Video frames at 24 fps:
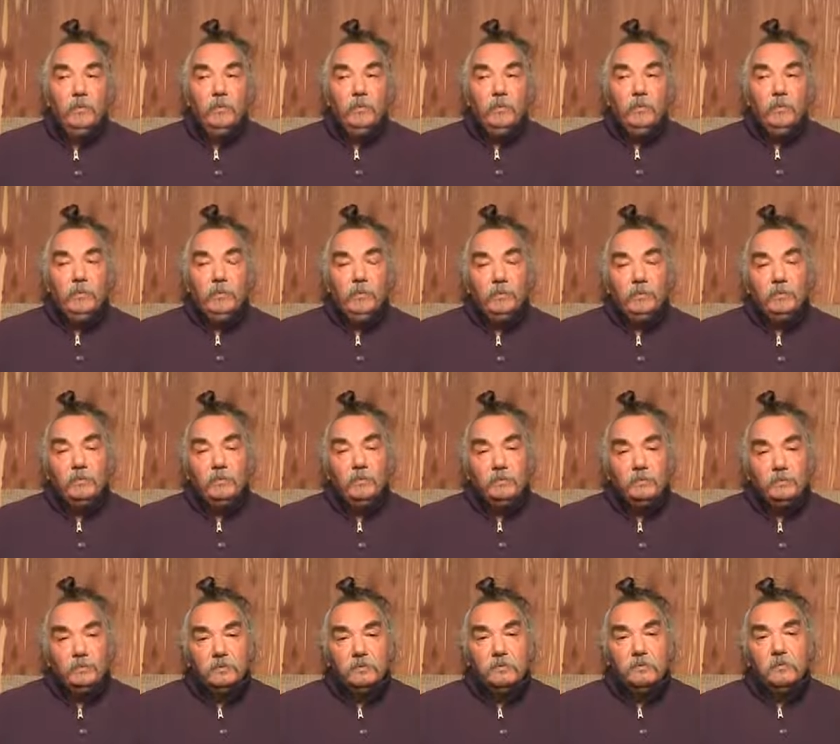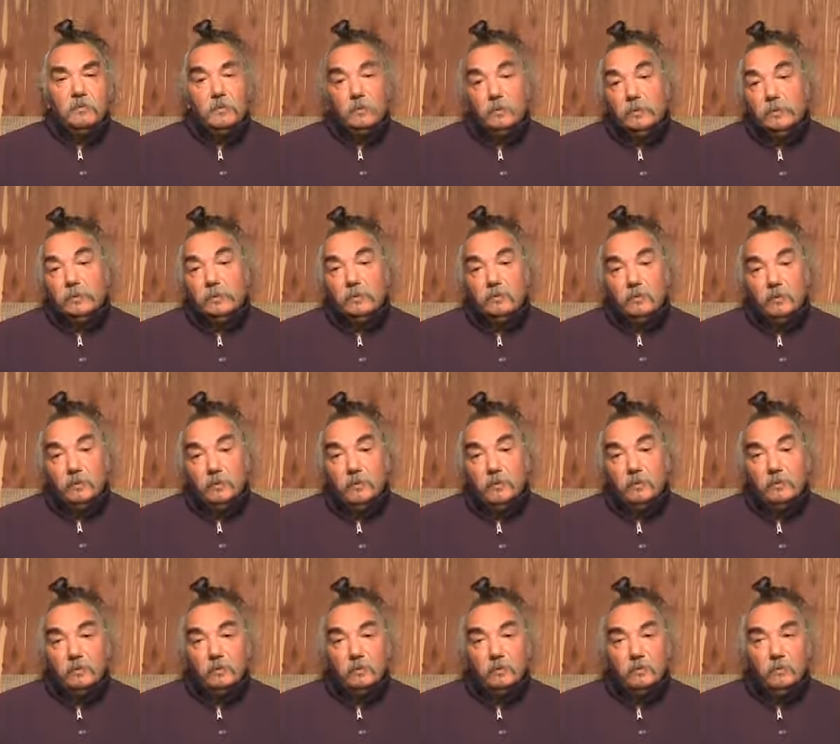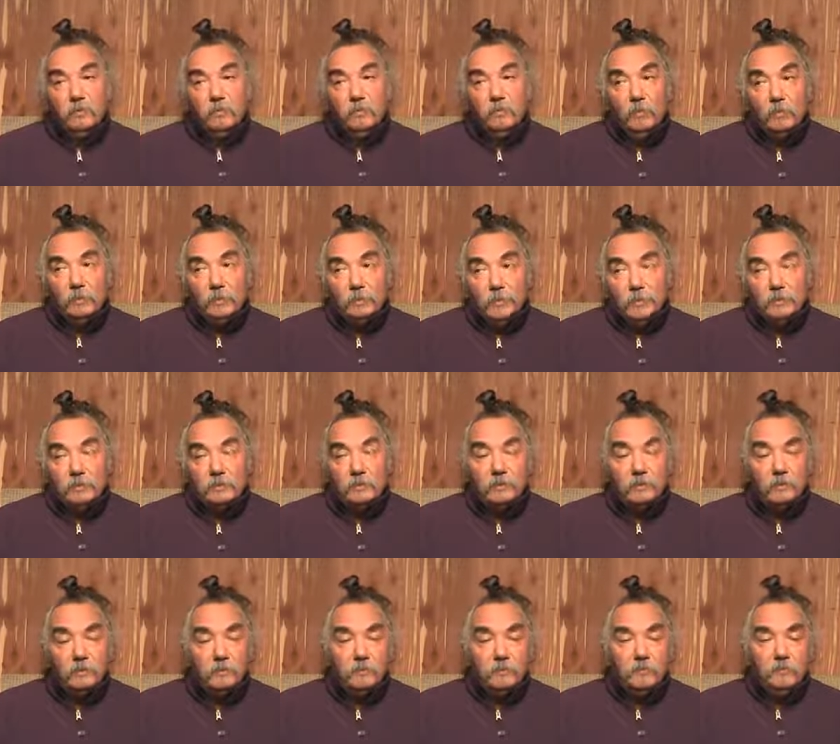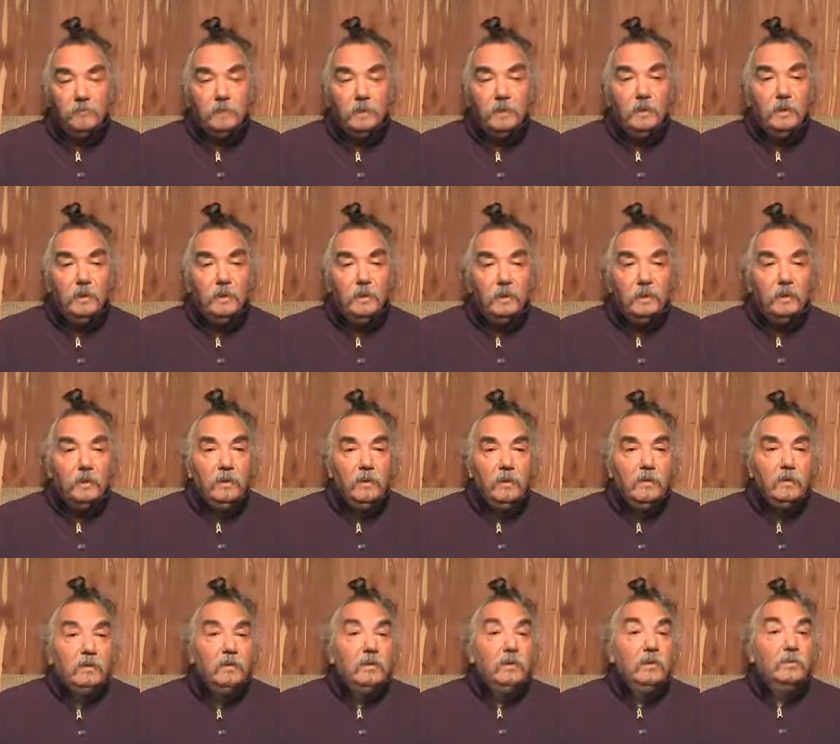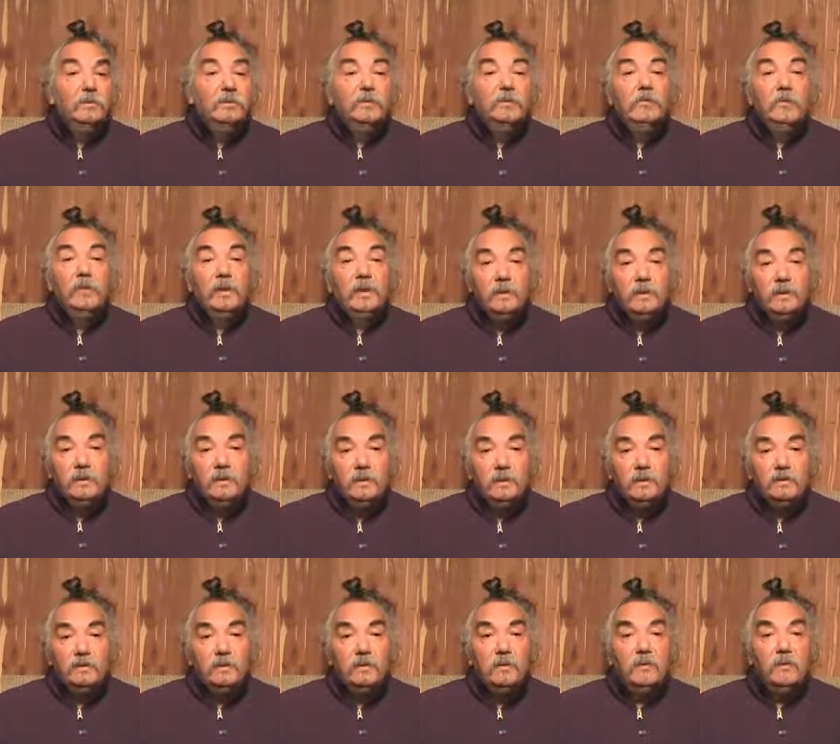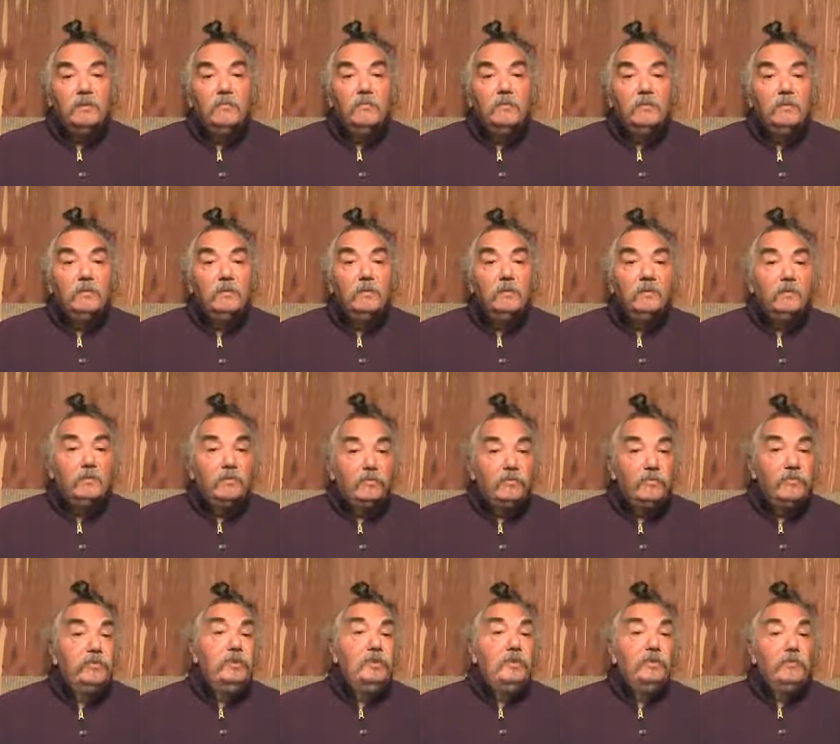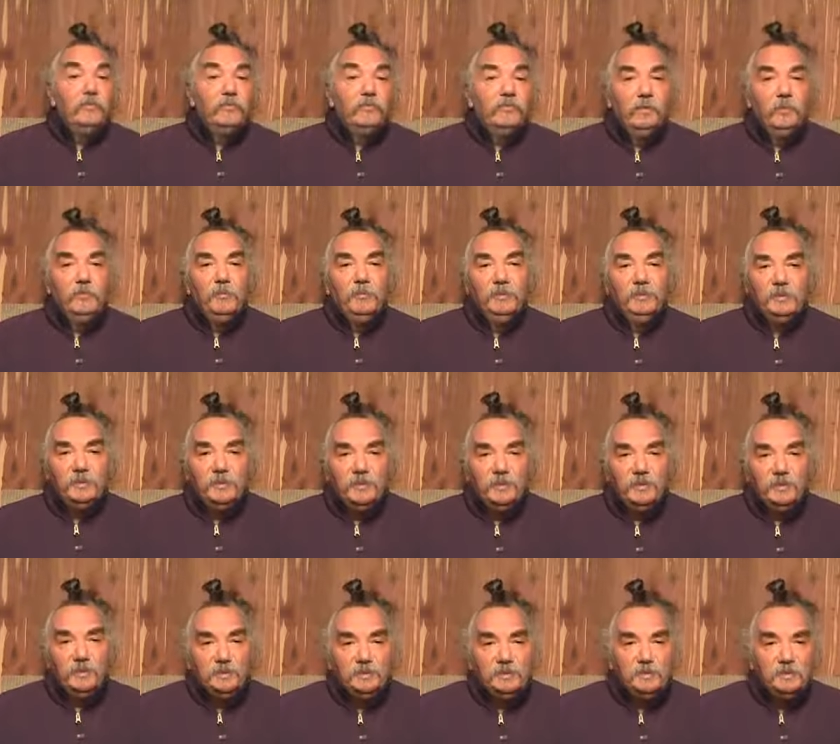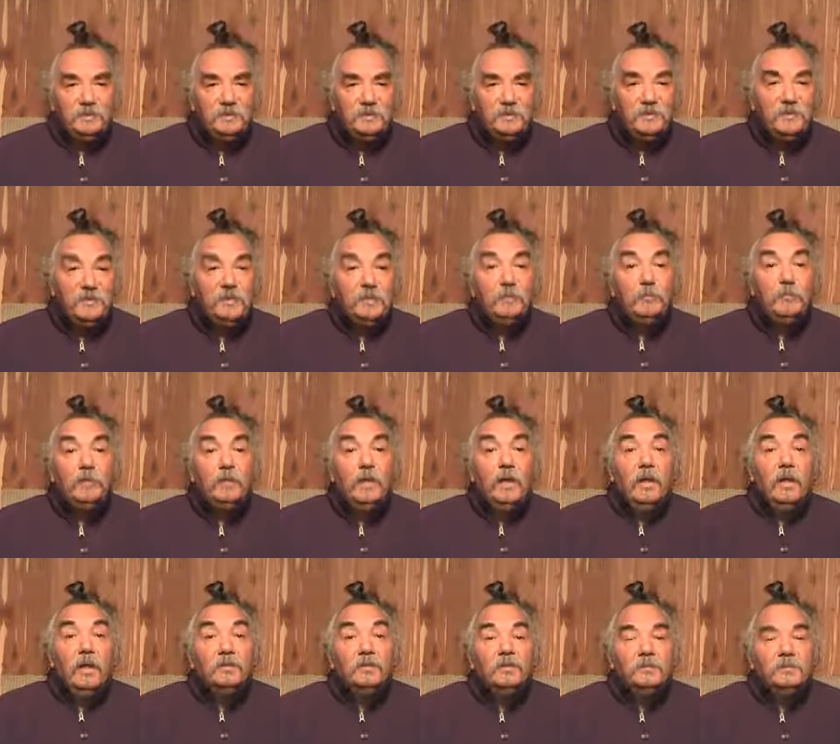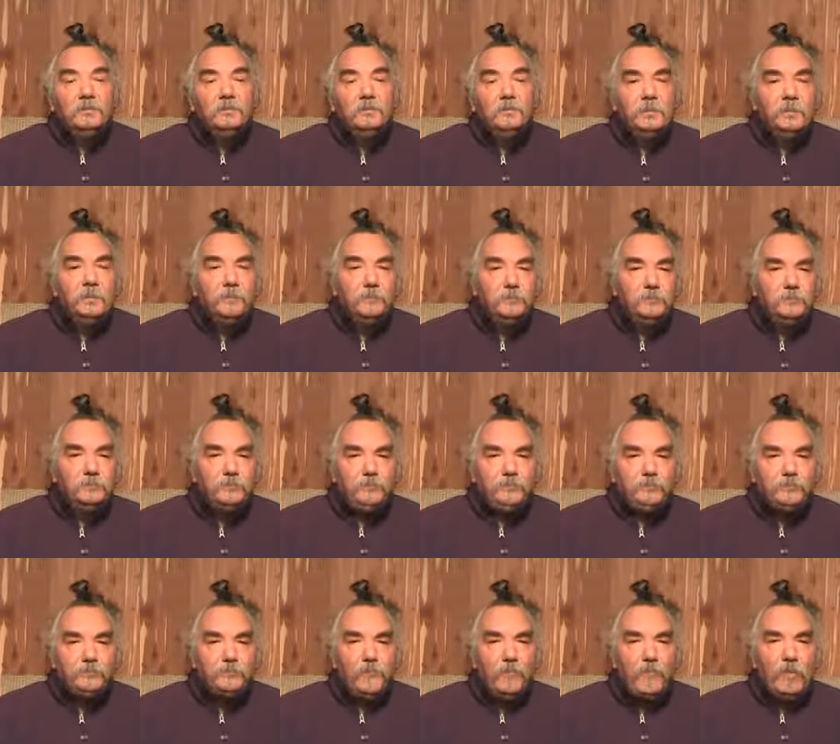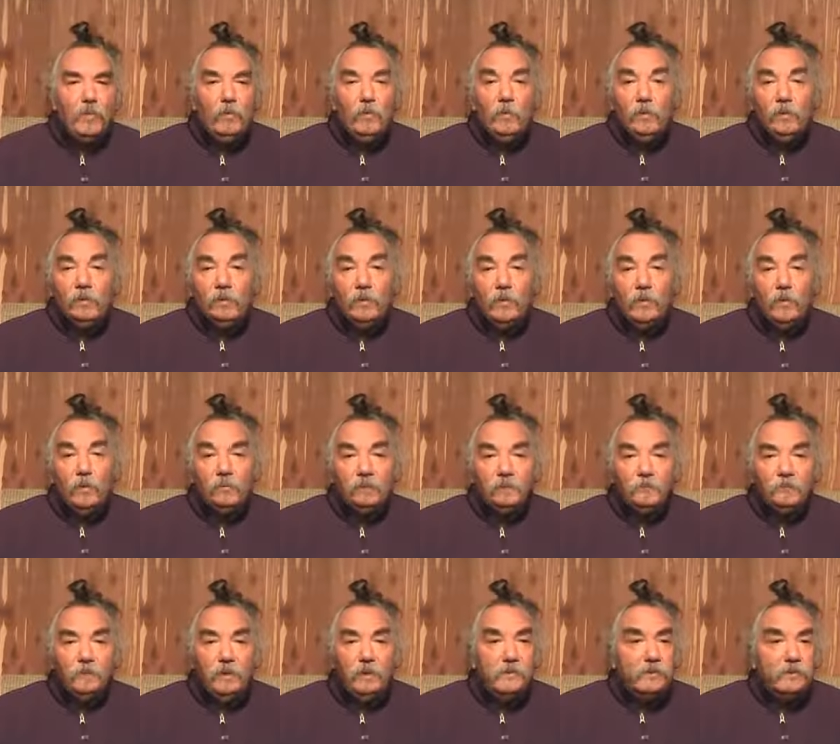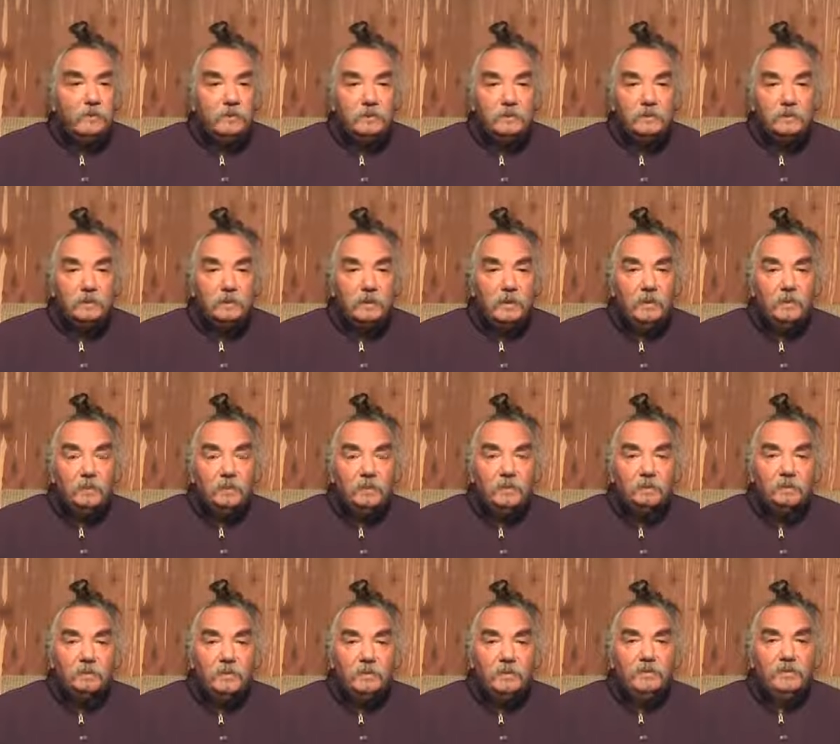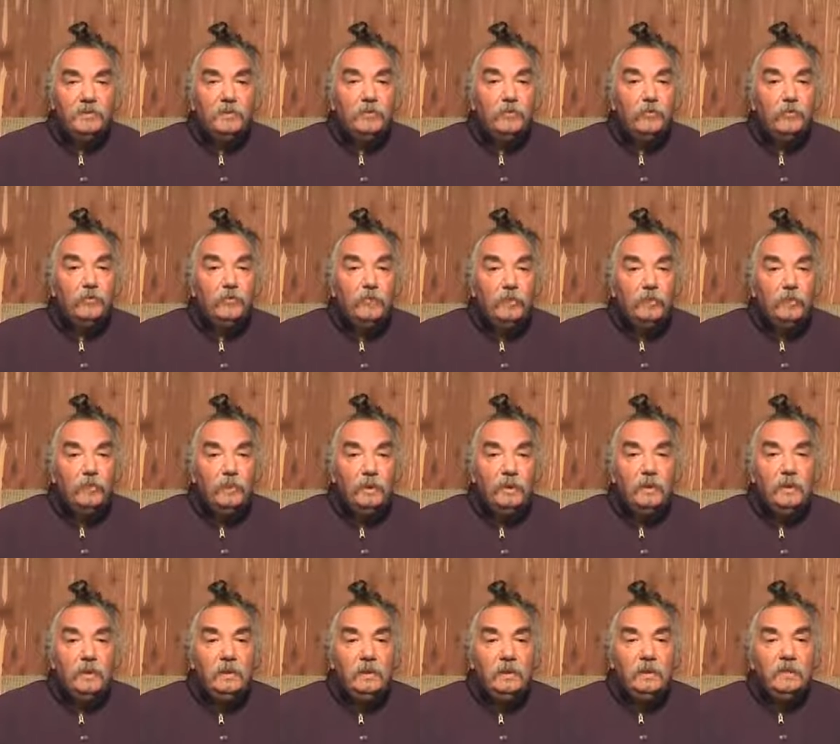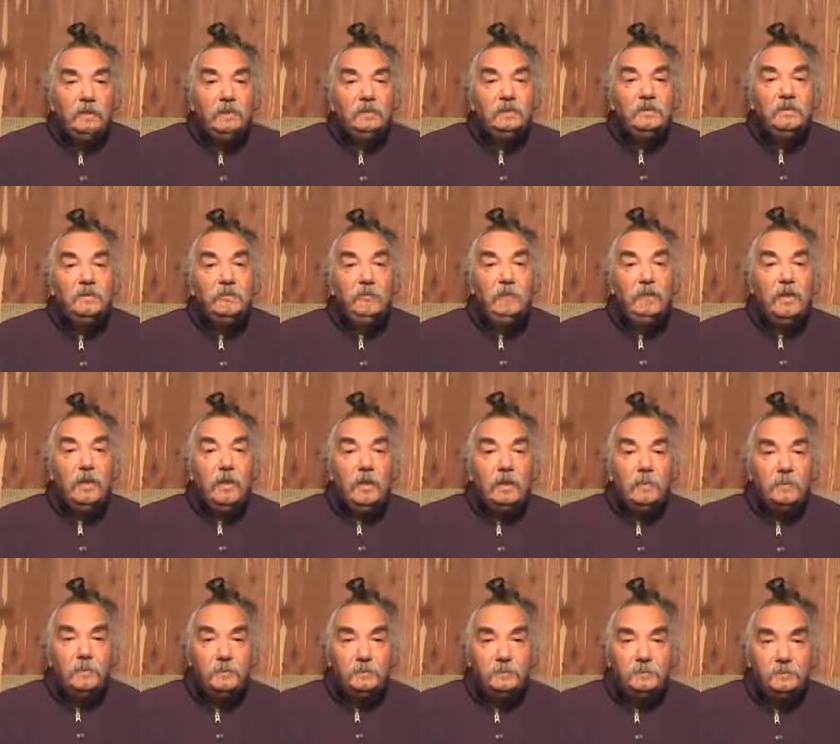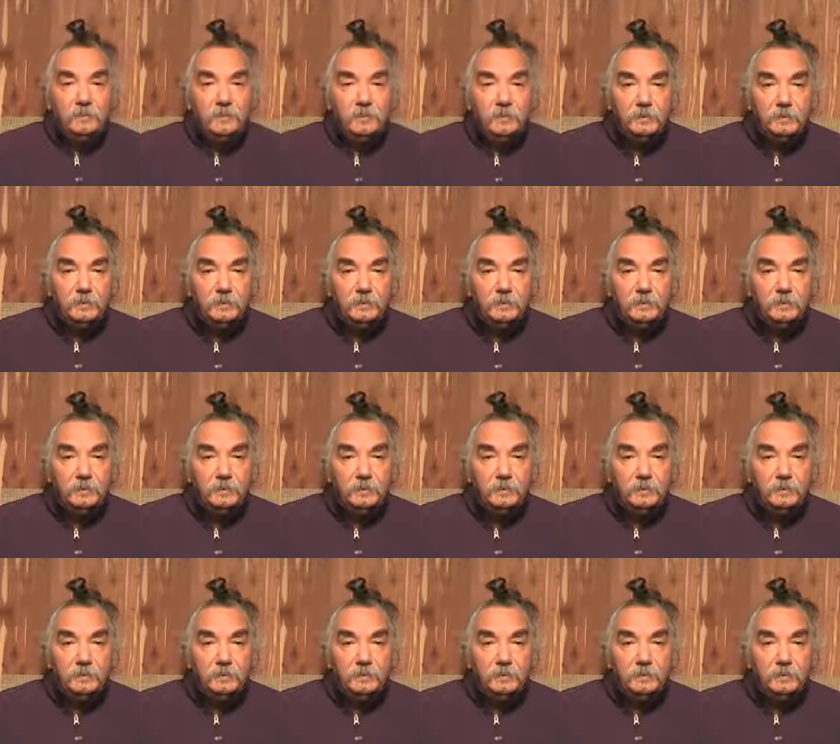But we have to use the words as windows to more or less um, come to recognize our freedom from limitation, seeing beyond Then window, everything is that. See through, see beyond, see?